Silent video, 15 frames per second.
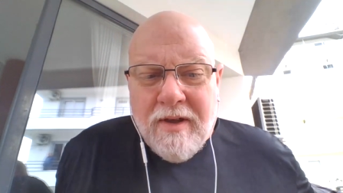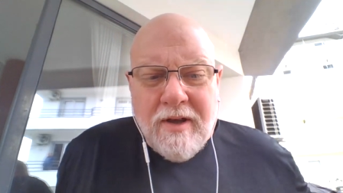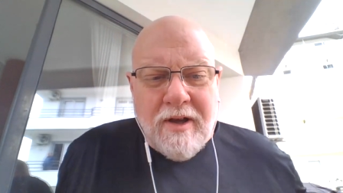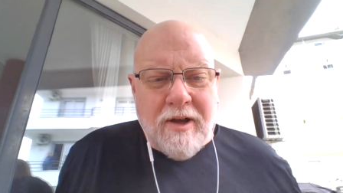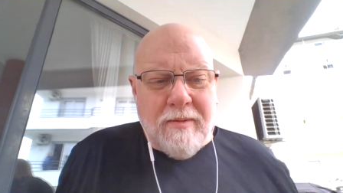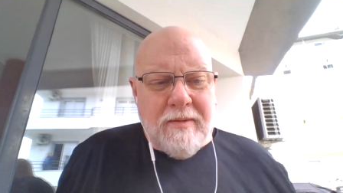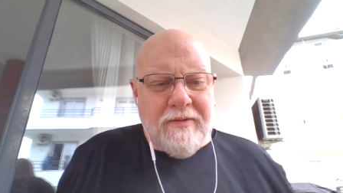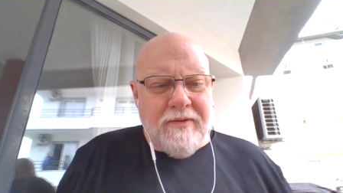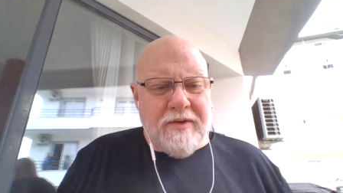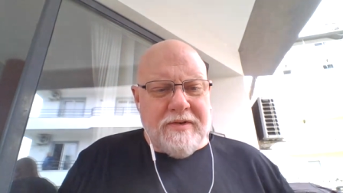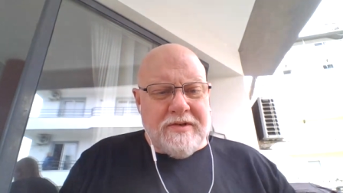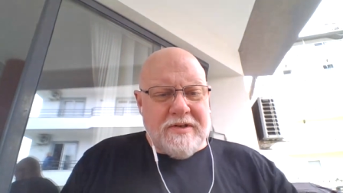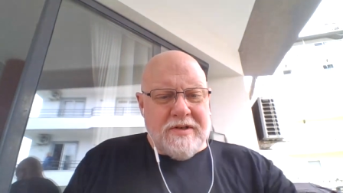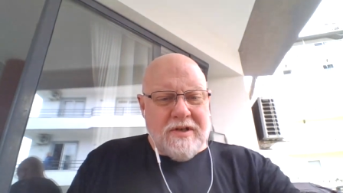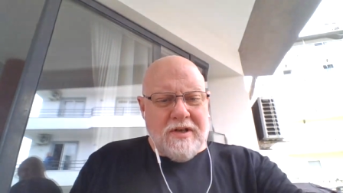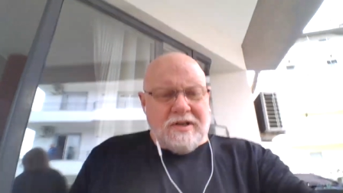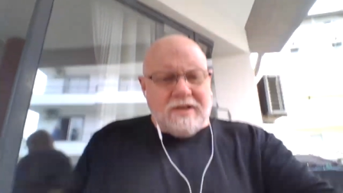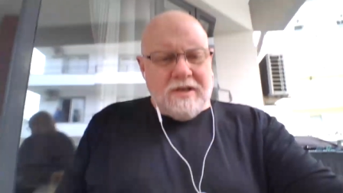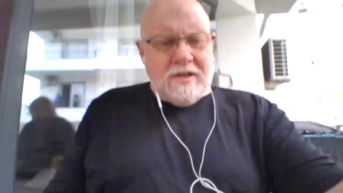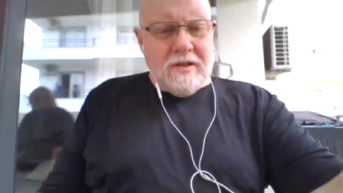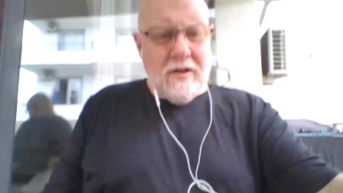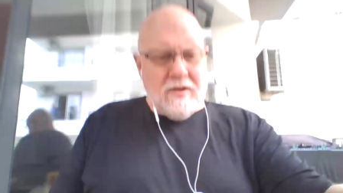If you
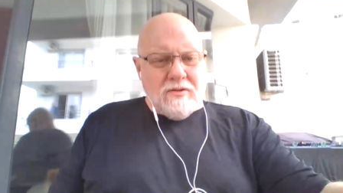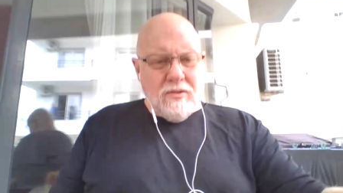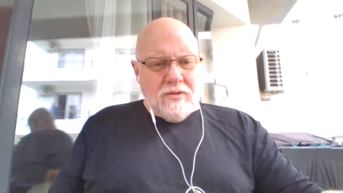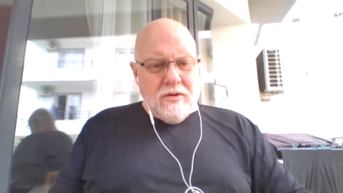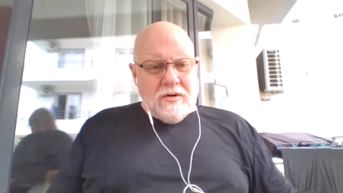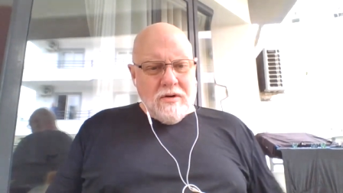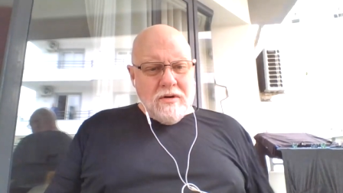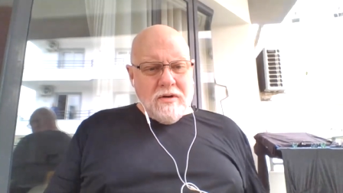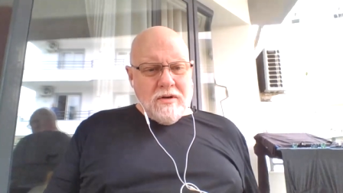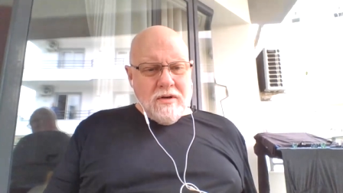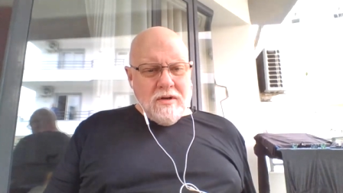see in the corner,